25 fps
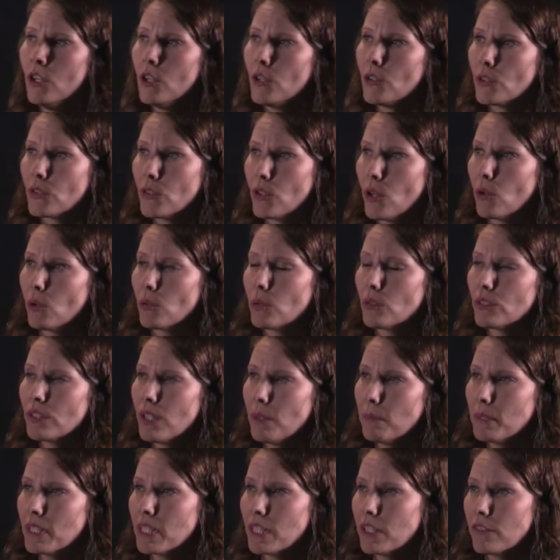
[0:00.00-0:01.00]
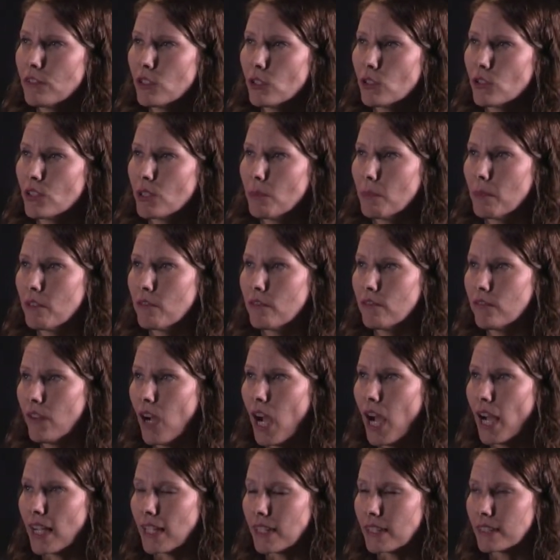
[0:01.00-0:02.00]
So let me give you some
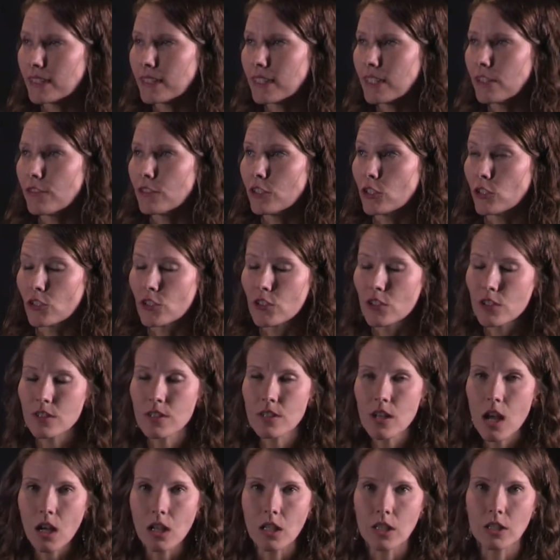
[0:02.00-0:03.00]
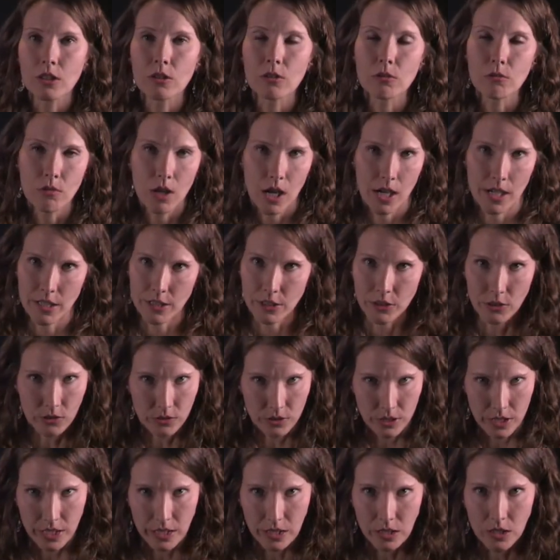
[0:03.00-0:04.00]
advice if you're stuck writing
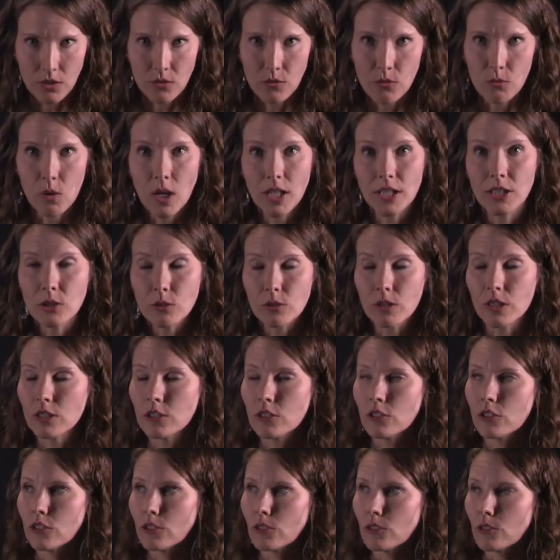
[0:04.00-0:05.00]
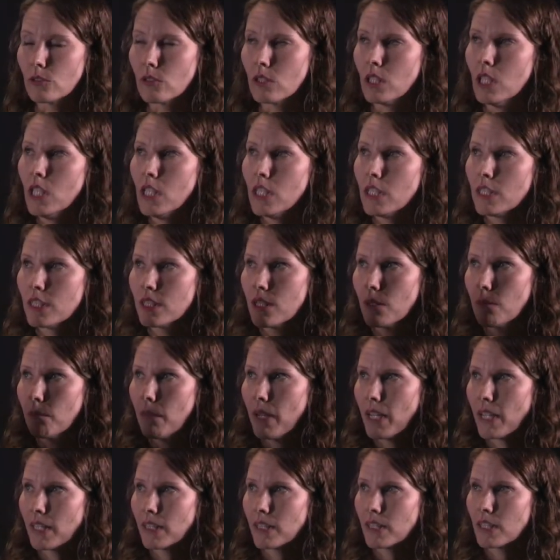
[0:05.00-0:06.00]
your link of what you can do to
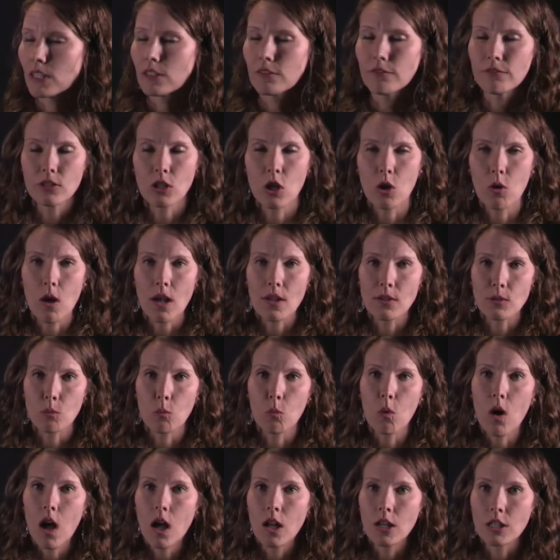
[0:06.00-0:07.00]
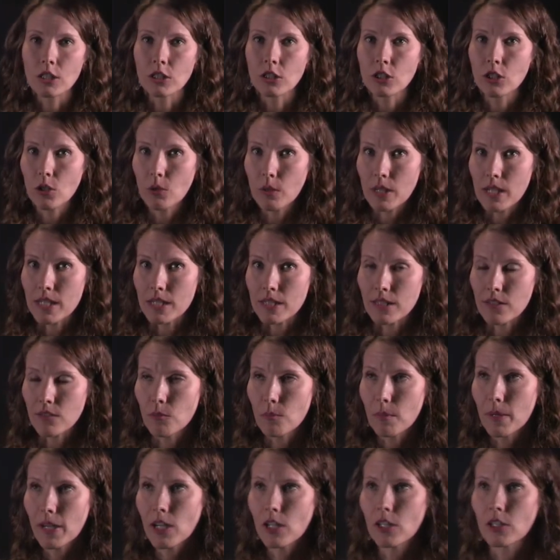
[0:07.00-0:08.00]
make this flow as one
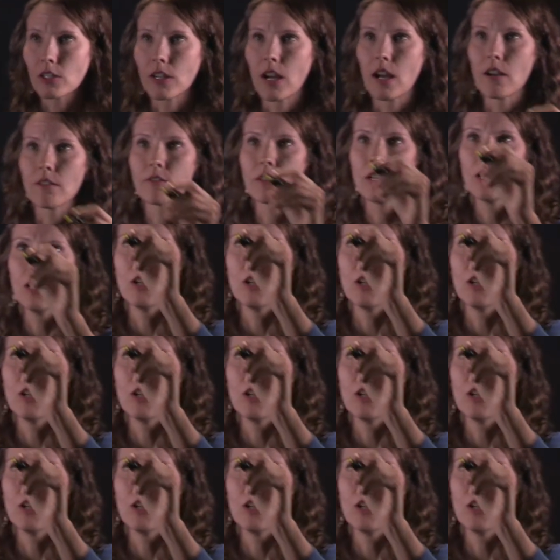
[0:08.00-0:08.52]
cohesive paragraph.